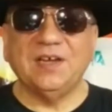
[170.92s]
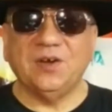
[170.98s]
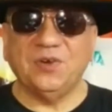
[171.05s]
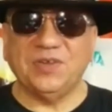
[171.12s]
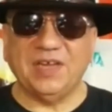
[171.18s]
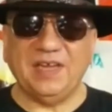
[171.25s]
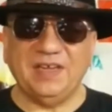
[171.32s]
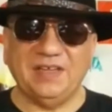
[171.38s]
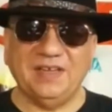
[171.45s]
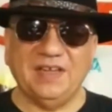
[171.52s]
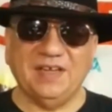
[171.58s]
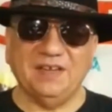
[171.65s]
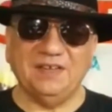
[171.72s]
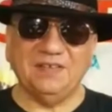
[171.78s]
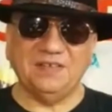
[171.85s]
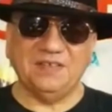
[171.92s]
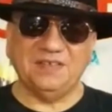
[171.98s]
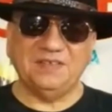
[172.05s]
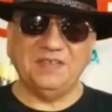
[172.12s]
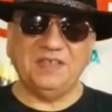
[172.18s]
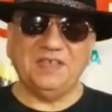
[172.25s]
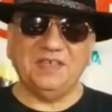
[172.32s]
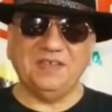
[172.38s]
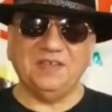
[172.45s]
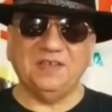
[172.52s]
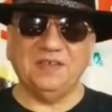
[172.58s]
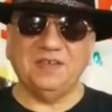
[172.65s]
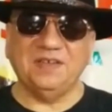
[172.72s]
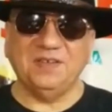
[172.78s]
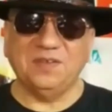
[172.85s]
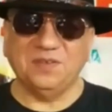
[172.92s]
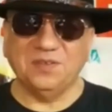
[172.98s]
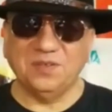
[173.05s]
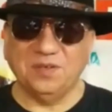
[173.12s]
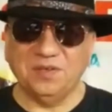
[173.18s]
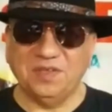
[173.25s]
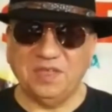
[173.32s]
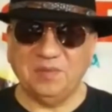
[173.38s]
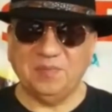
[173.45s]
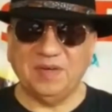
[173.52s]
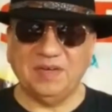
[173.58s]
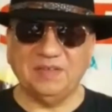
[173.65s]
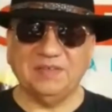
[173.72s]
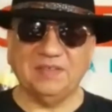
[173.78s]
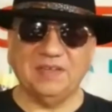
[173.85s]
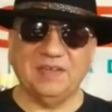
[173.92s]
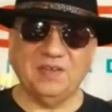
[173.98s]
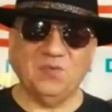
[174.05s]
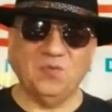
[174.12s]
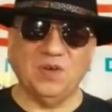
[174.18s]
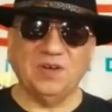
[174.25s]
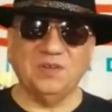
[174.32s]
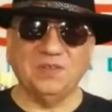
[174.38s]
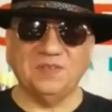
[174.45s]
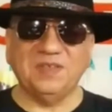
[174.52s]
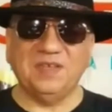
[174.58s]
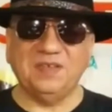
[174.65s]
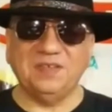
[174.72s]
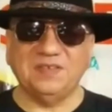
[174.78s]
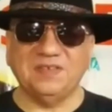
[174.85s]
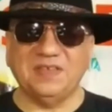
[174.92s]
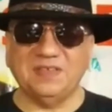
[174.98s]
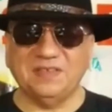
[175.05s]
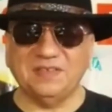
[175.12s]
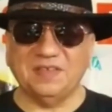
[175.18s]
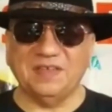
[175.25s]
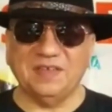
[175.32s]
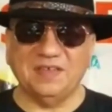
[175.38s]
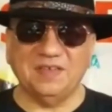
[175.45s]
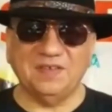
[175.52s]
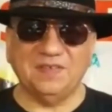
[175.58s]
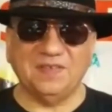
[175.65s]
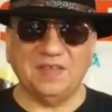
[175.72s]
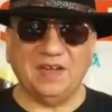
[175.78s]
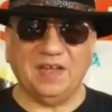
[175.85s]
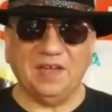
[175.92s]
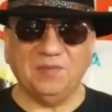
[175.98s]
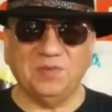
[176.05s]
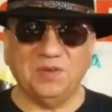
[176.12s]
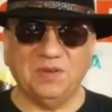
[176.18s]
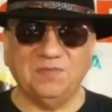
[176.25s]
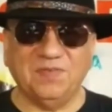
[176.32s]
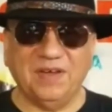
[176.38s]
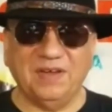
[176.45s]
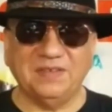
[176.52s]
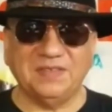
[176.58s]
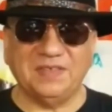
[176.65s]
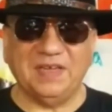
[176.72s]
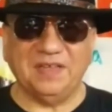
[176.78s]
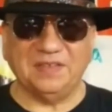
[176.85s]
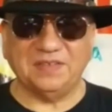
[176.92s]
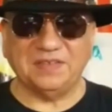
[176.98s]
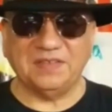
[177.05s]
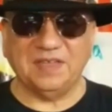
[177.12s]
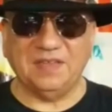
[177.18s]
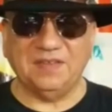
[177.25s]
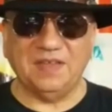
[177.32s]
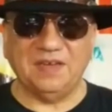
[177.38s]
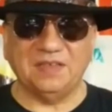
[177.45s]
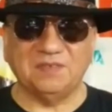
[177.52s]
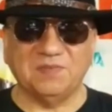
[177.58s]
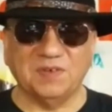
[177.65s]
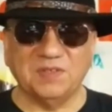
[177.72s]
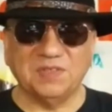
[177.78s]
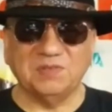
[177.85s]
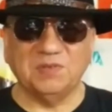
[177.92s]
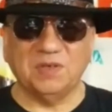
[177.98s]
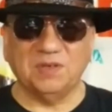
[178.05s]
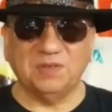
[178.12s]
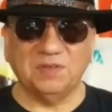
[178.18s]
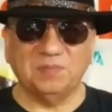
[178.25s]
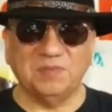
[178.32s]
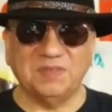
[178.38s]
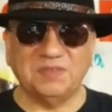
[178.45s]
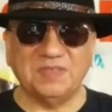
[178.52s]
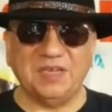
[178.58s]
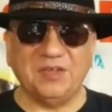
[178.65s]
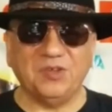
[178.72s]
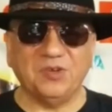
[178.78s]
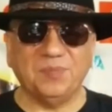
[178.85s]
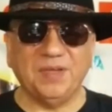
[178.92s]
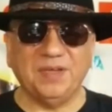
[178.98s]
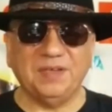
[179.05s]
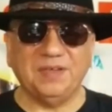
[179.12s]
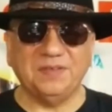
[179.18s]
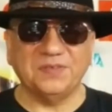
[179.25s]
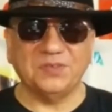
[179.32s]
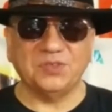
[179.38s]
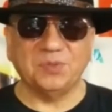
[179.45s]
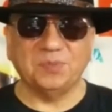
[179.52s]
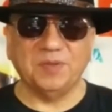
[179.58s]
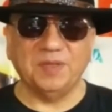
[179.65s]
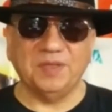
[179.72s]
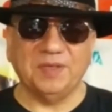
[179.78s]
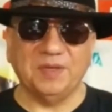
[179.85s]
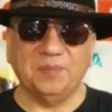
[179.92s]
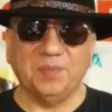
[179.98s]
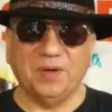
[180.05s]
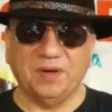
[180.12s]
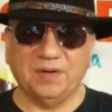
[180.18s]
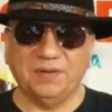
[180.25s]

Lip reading: Okay, now Ziggy, you're talking about one of the things that I would advise against, and that is, first of all, the mistake you're making is that you're playing at a bar.